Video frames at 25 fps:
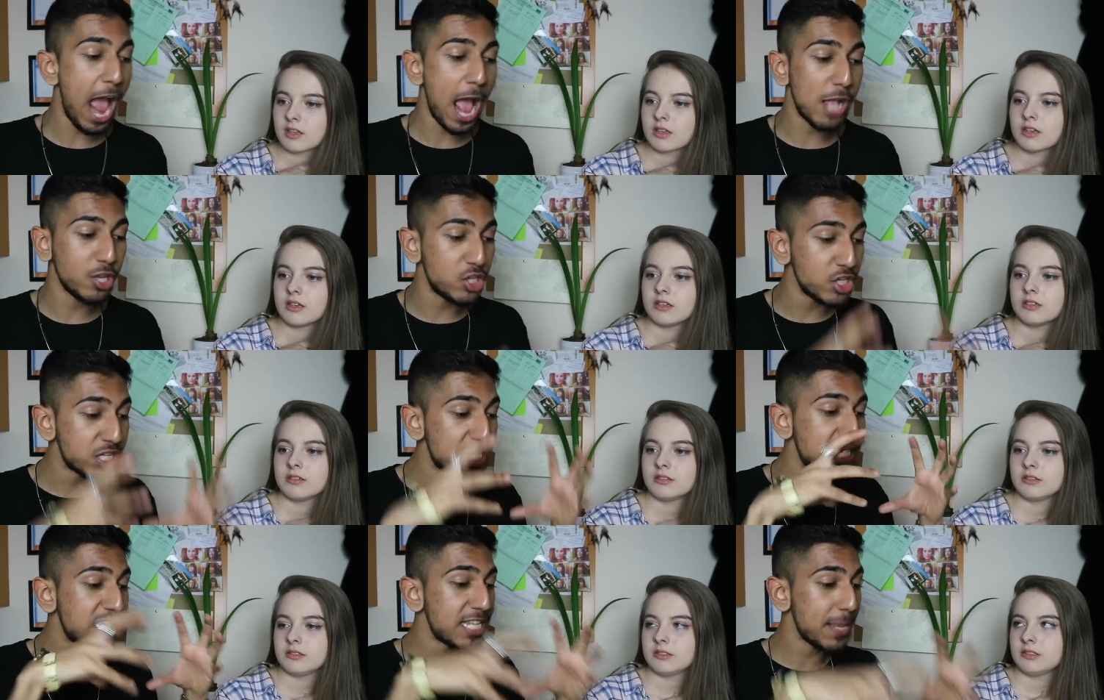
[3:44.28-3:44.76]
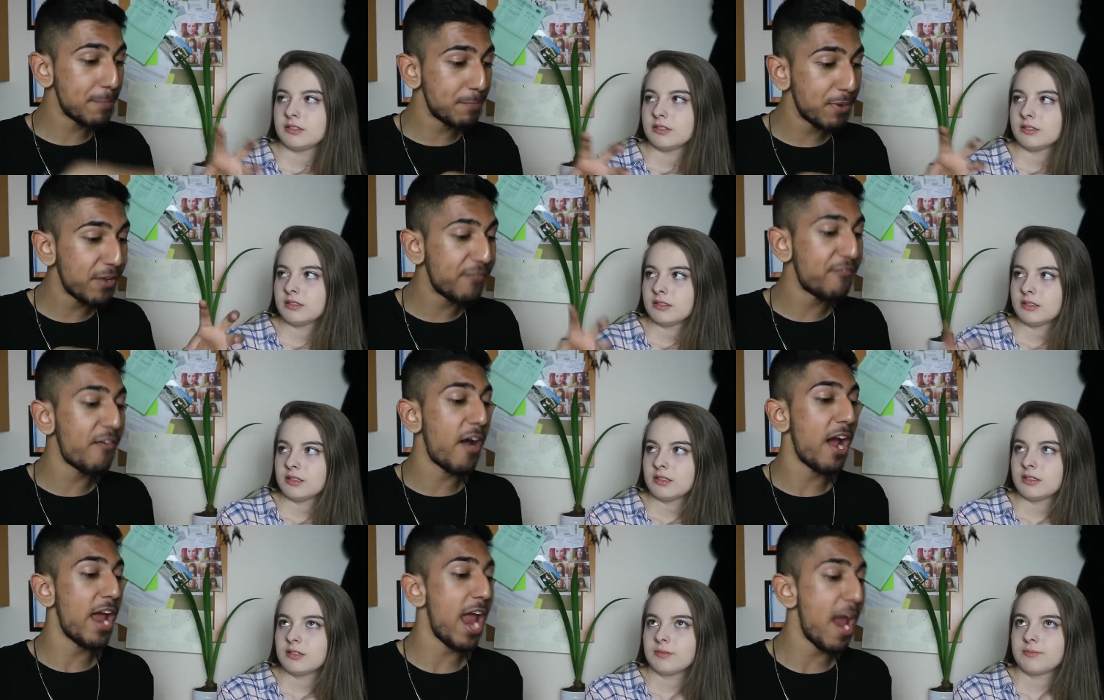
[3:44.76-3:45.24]
Speaker 1: and just
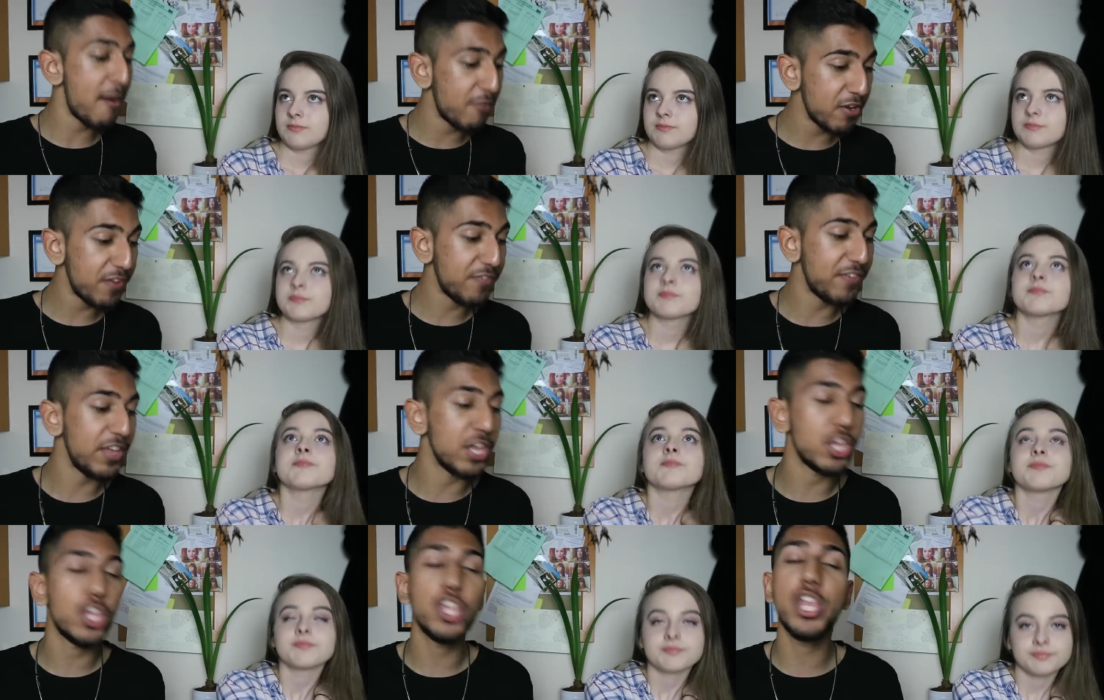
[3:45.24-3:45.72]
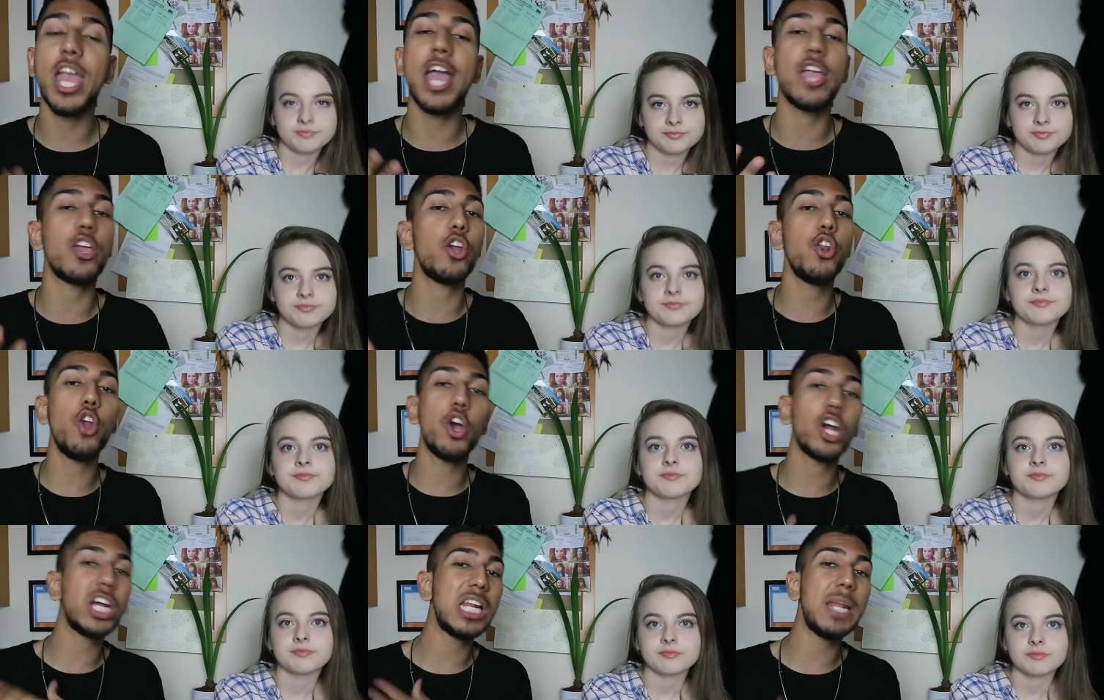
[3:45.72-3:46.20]
simplify everything. Yeah,
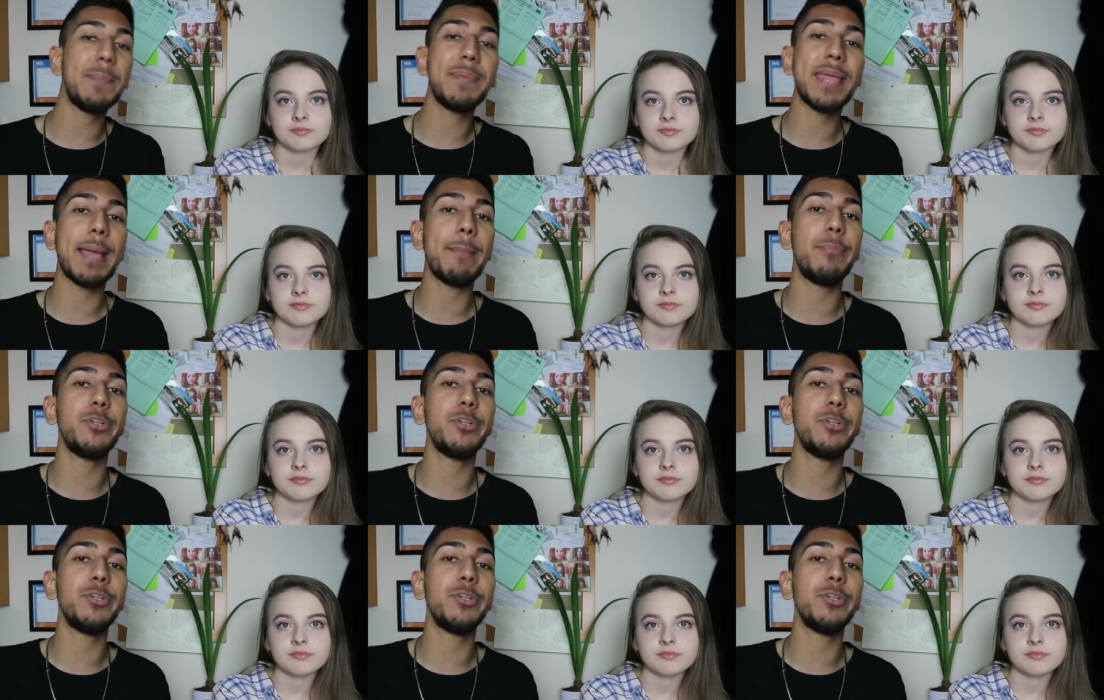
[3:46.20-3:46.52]
you're not going to be